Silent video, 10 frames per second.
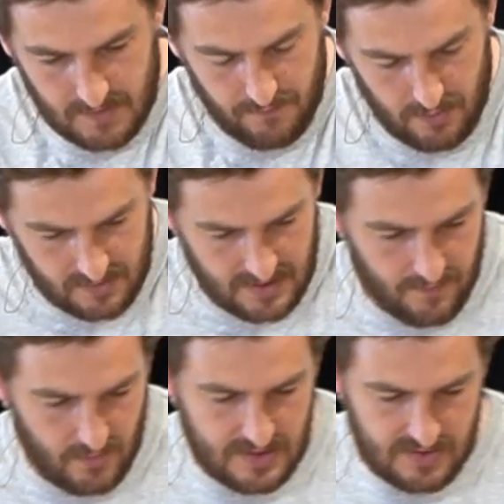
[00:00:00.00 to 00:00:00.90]
If you look there
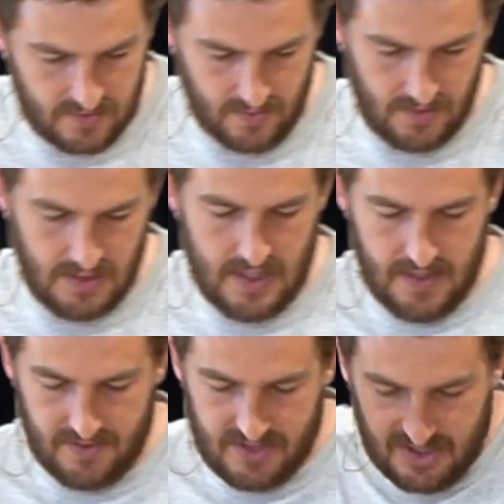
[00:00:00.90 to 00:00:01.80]
at verse 2,
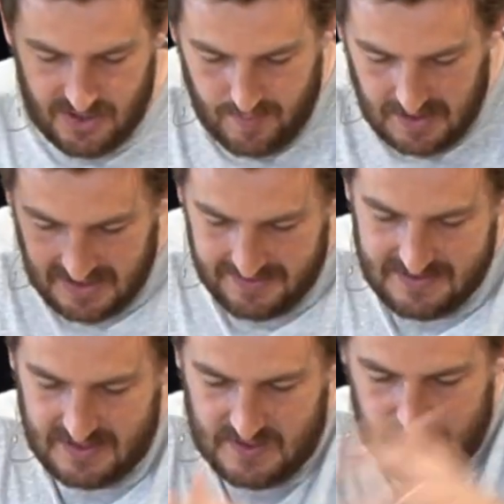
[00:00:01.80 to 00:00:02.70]
the teacher
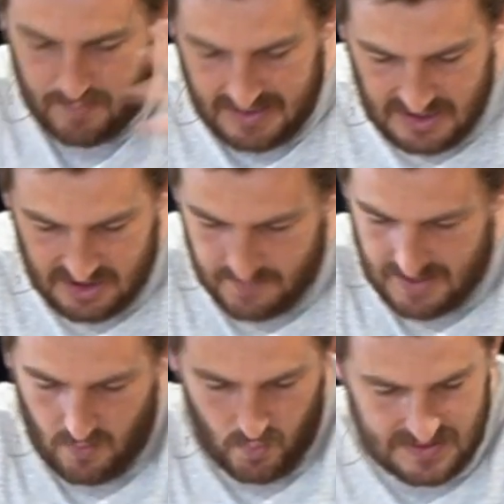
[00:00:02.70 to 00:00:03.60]
begins this speech
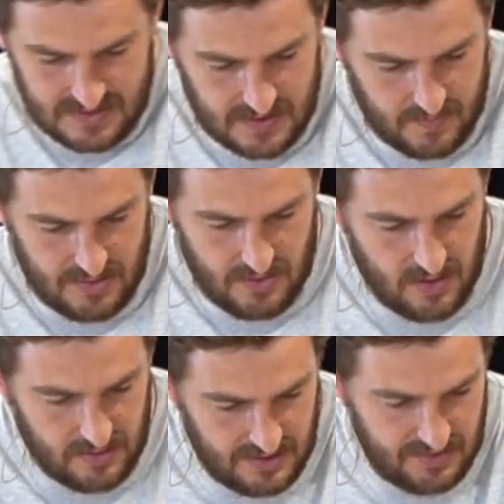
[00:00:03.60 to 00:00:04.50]
about wisdom and
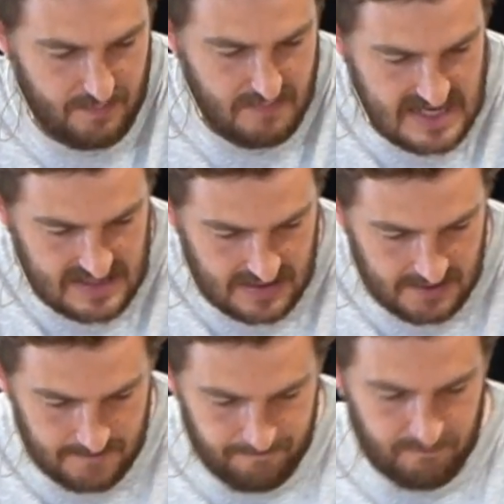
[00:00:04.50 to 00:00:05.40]
knowledge and
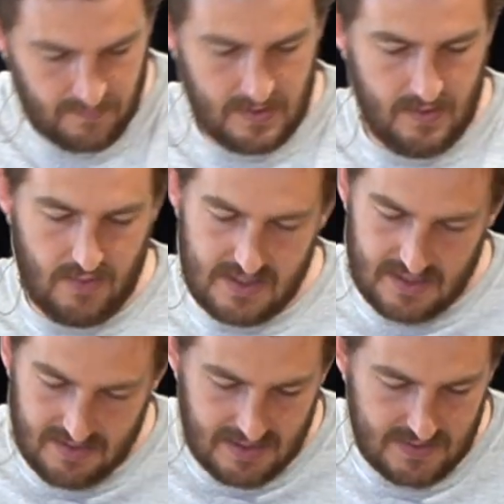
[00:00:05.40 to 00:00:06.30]
meaning by
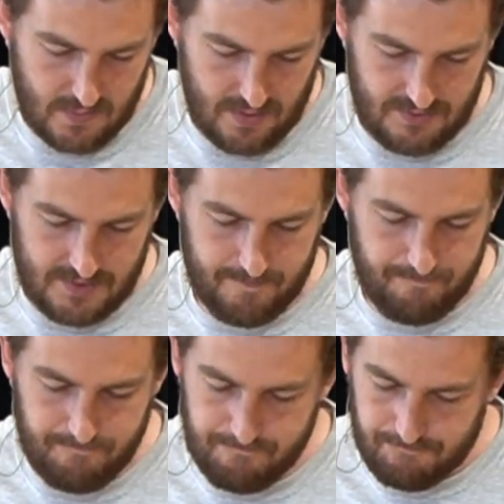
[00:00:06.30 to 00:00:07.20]
saying these words
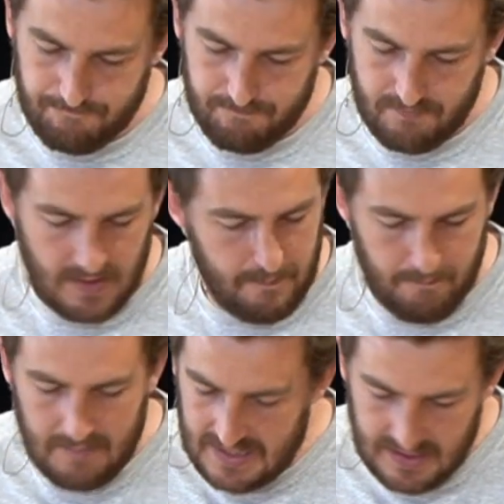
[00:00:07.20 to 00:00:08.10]

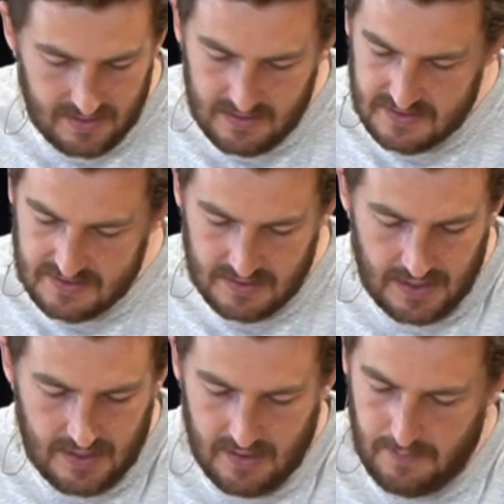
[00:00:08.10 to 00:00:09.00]
Meaningless,
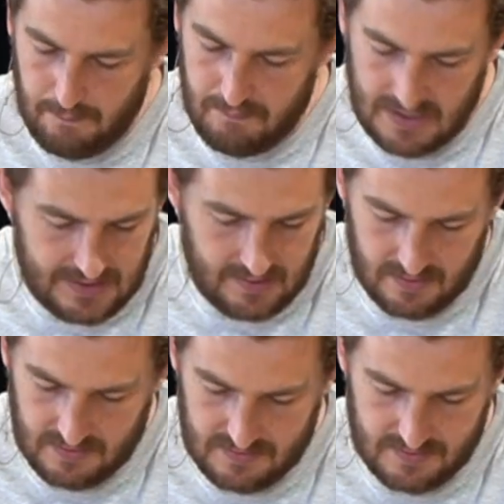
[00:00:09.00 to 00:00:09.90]

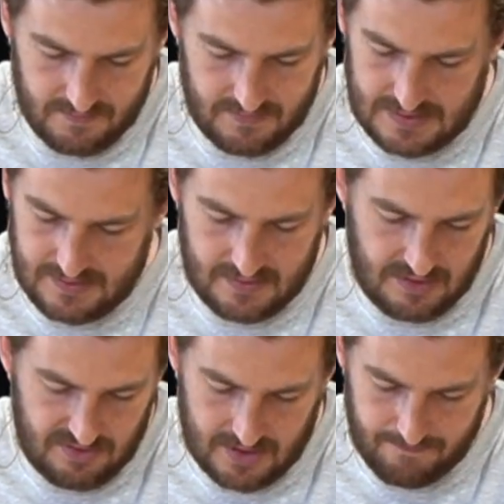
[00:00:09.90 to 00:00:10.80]
meaningless, says the
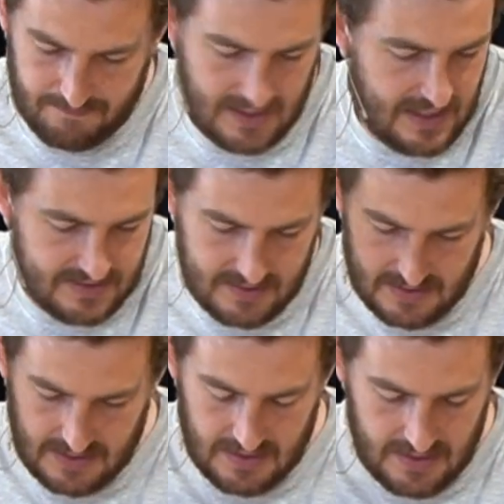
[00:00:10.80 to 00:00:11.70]
teacher.
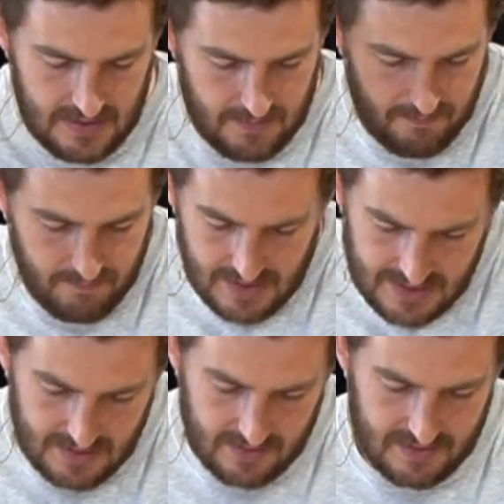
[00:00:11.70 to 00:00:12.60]
Utterly
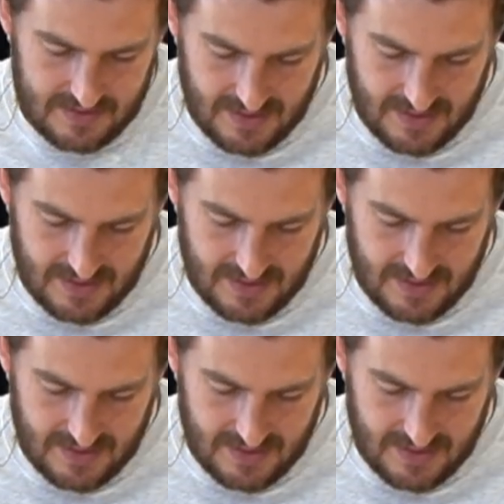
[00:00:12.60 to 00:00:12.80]
meaningless.